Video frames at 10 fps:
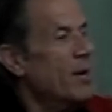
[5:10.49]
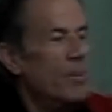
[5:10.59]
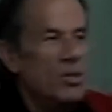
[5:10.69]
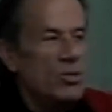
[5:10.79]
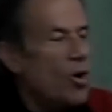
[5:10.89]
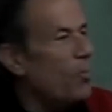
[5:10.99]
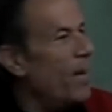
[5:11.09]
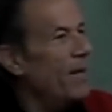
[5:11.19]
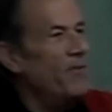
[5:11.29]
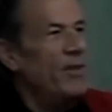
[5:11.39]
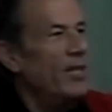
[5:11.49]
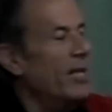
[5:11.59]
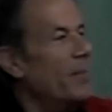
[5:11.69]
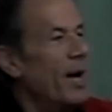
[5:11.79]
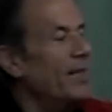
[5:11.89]
But no bad
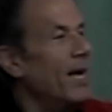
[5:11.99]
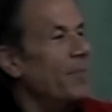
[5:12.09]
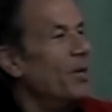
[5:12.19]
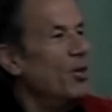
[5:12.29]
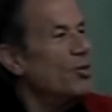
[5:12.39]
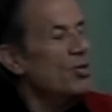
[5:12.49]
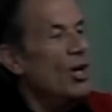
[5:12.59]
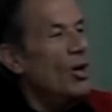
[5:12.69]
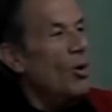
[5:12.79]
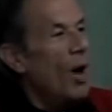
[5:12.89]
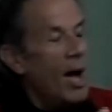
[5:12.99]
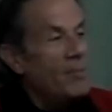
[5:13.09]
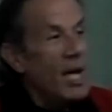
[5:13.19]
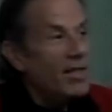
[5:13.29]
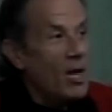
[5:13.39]
feeling about that, because
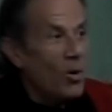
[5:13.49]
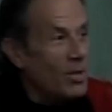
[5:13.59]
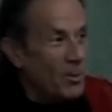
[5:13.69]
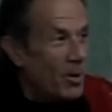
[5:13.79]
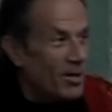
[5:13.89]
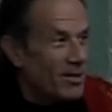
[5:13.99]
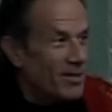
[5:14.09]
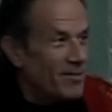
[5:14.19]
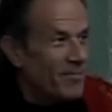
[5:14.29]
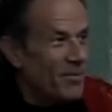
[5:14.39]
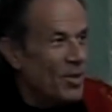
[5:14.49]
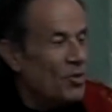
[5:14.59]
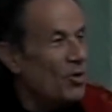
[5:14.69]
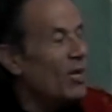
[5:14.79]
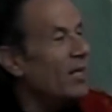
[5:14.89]
I'm not the only one.
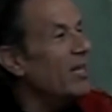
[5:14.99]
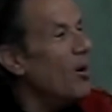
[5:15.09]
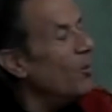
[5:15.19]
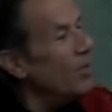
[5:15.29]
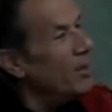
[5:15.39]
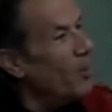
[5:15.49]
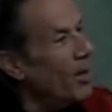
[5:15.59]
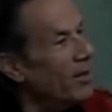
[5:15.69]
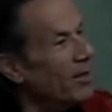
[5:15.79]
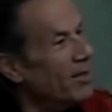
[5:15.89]
You're not the only one.